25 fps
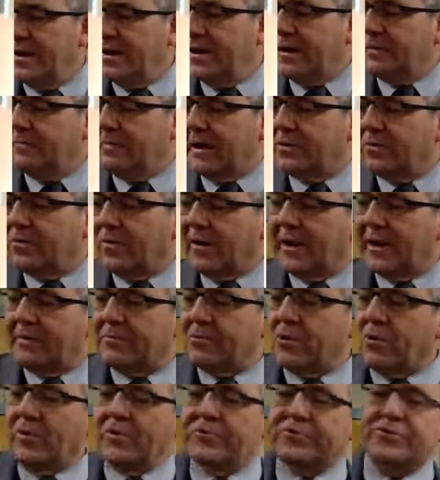And by the way, I'm
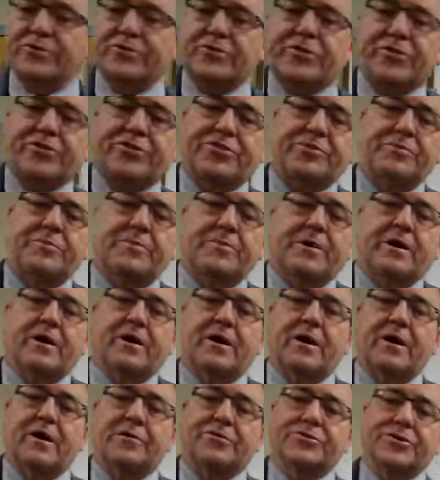going through the
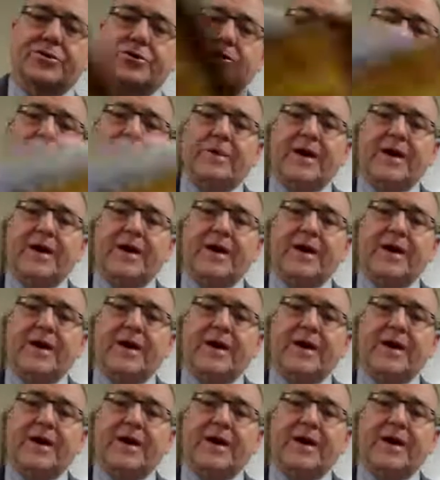3rd